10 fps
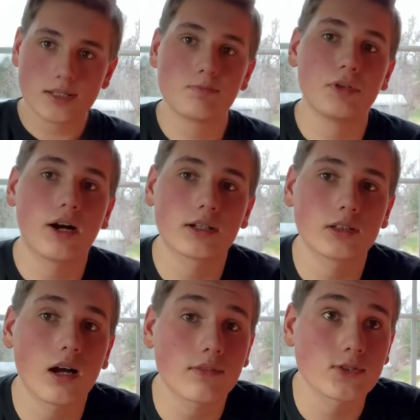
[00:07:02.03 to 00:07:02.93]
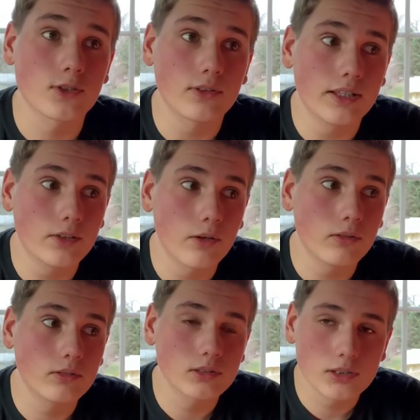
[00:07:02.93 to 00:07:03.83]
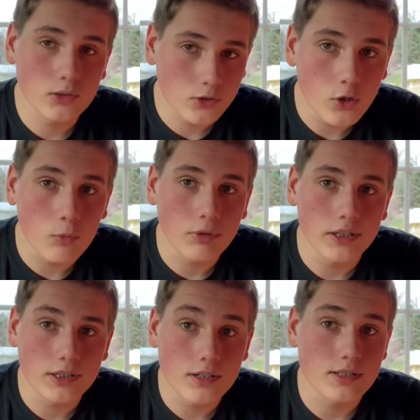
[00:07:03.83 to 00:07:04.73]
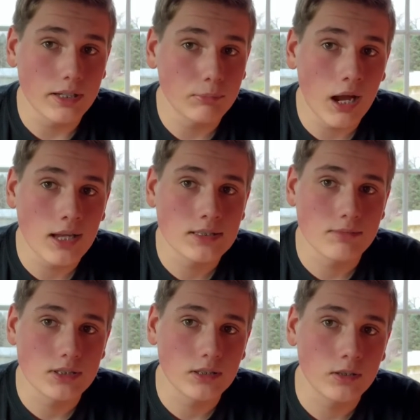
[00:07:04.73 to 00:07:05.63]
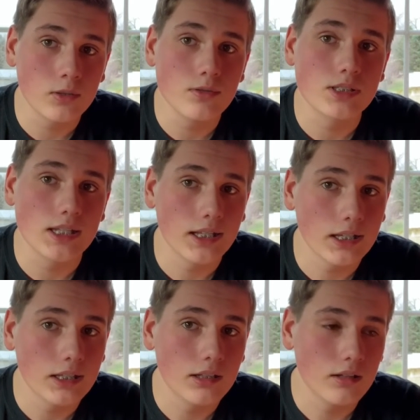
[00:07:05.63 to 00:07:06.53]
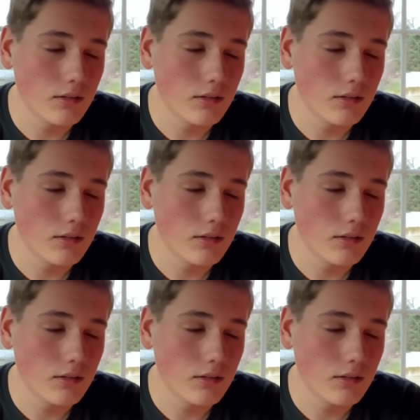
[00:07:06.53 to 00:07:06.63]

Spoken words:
blocked off so no predators like possums and coons get in.